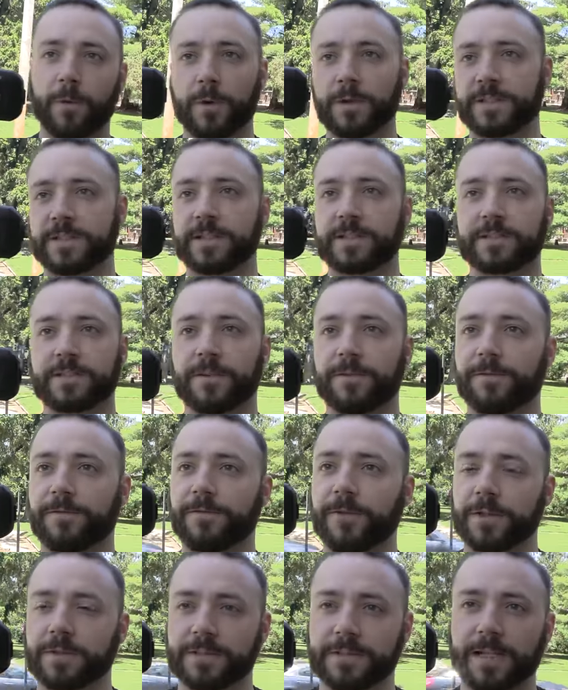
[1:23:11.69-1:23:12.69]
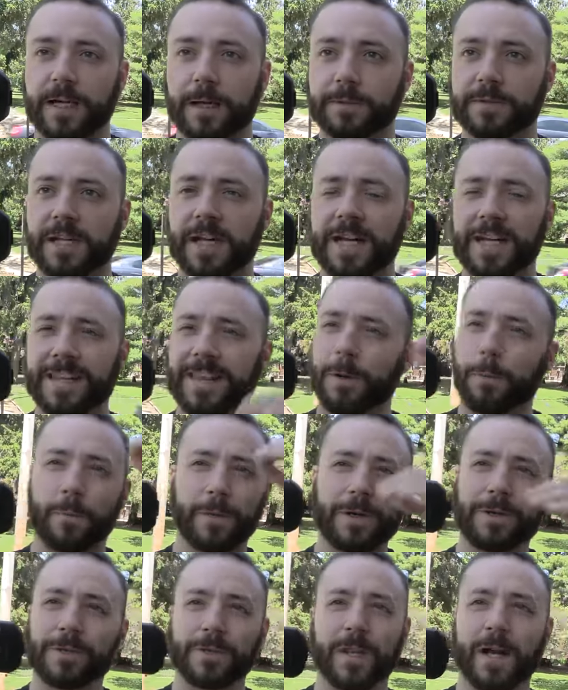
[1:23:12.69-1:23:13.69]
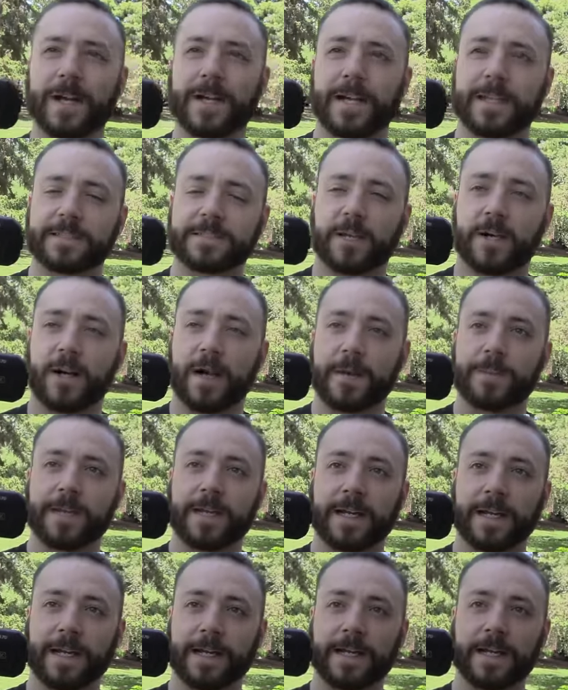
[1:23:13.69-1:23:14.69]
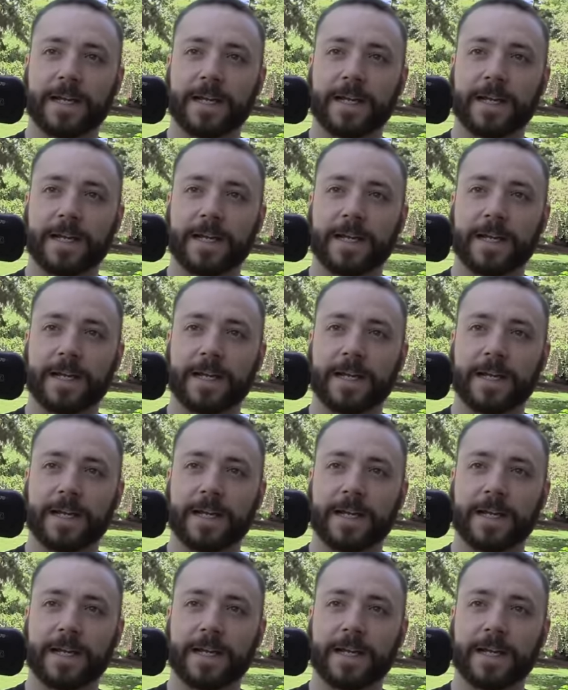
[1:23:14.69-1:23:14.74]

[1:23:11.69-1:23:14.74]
voices, the footsteps, that weird light I saw, I mean,